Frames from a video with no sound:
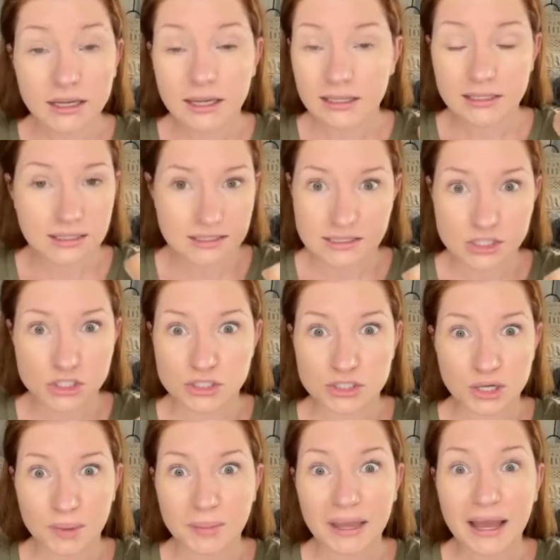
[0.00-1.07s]
And that's
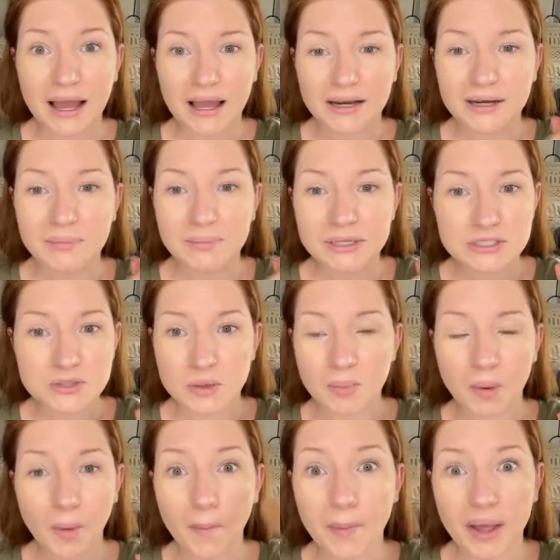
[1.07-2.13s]
just going to be hot and
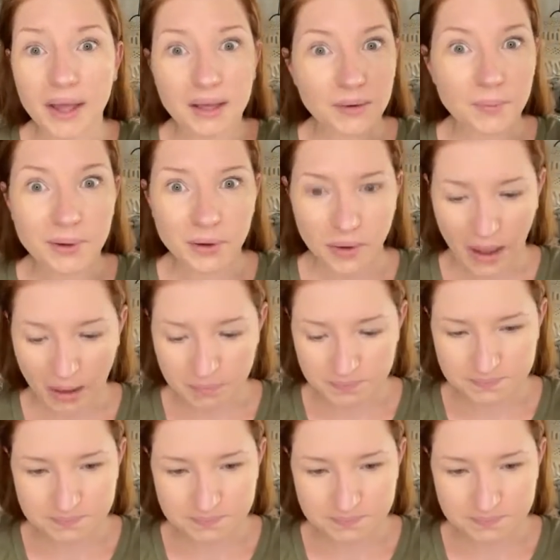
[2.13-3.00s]
miserable, but it'll be okay.